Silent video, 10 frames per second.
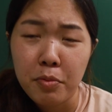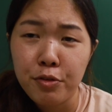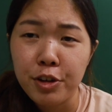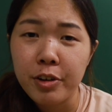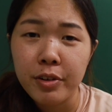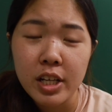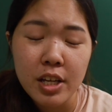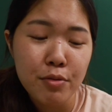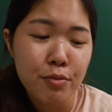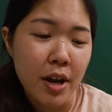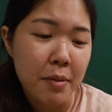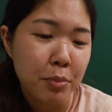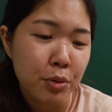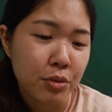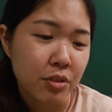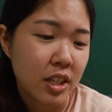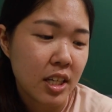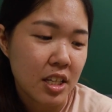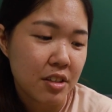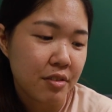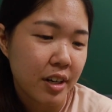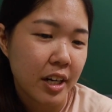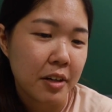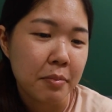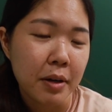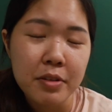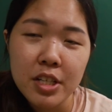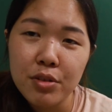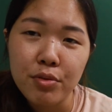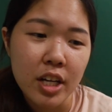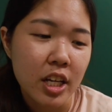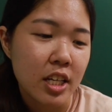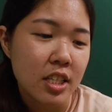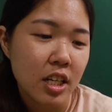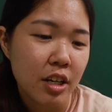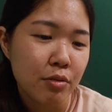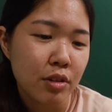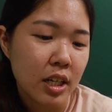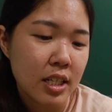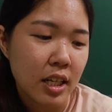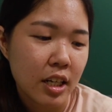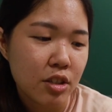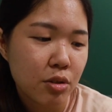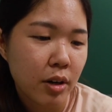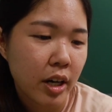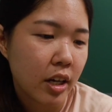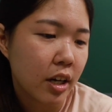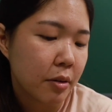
frequently read book to kids, right? But we just read it yesterday and realized that it's quite